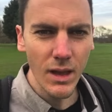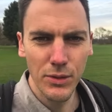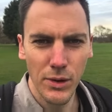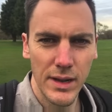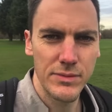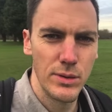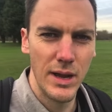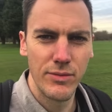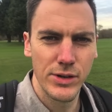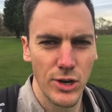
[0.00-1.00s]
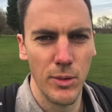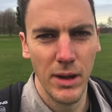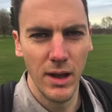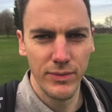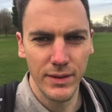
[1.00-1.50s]
I thought I'd have to hit every shot
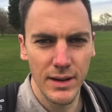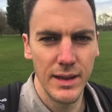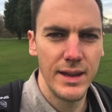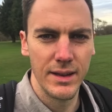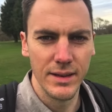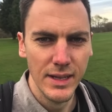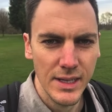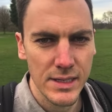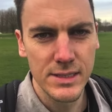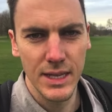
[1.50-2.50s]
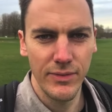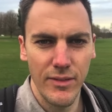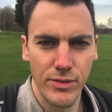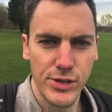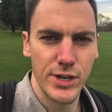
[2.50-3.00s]
perfectly and stiff
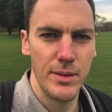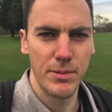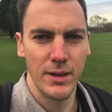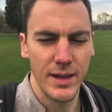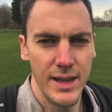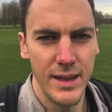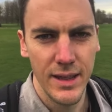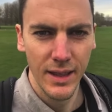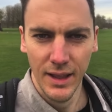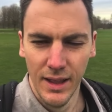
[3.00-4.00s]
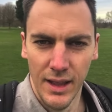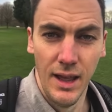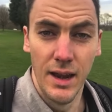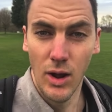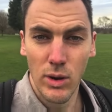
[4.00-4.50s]
every chip that I hit
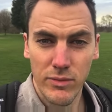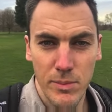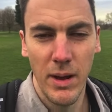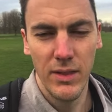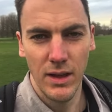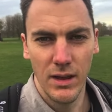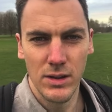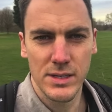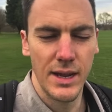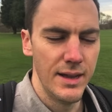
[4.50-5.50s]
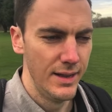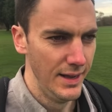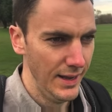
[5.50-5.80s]
and hole every putt that I looked at.